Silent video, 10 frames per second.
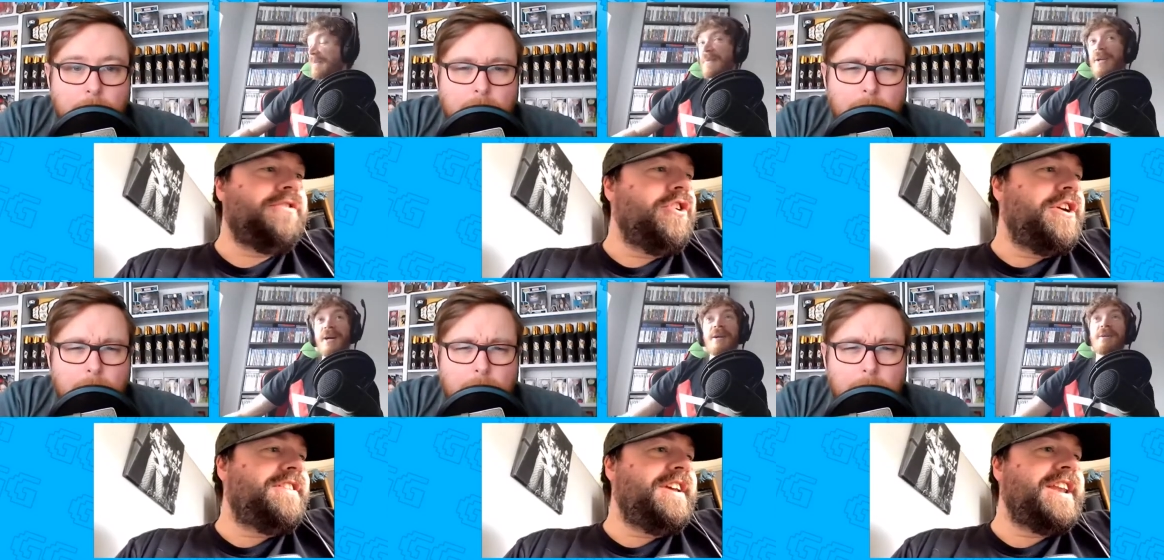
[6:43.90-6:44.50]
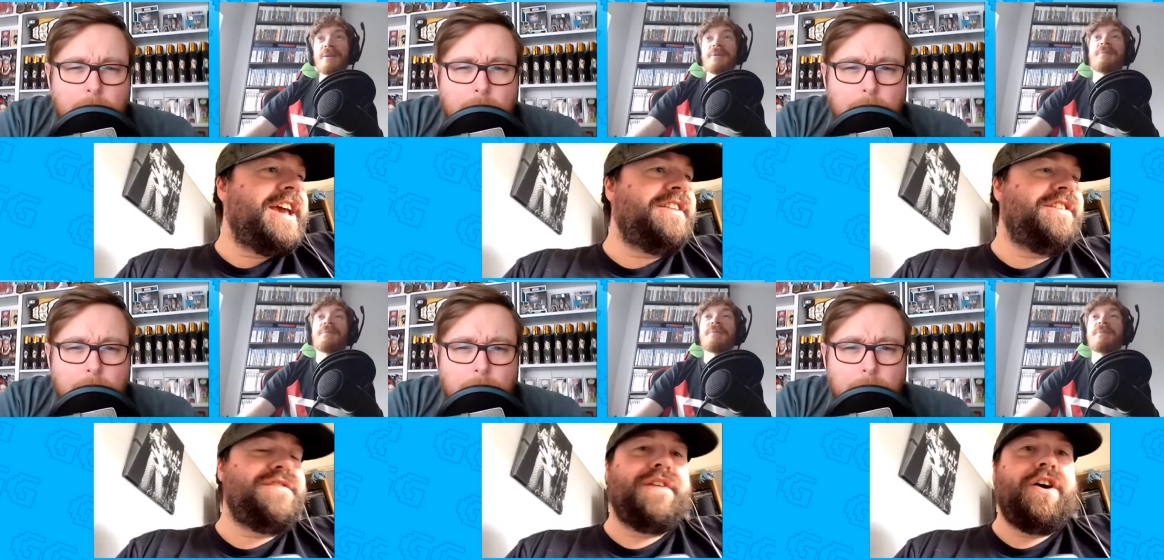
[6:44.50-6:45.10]
Speaker 1: oh.
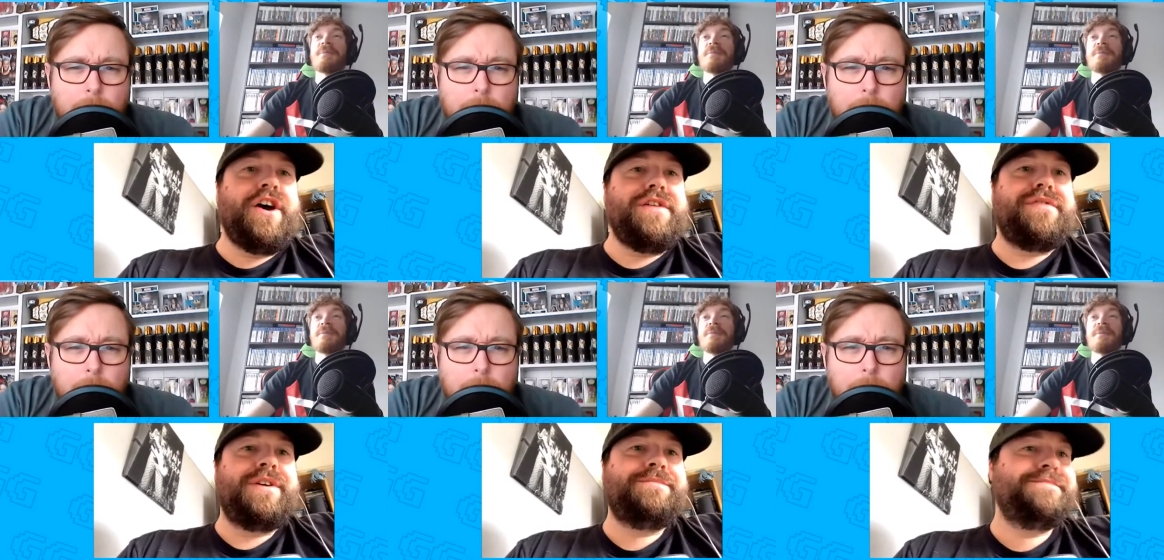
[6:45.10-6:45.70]
1985.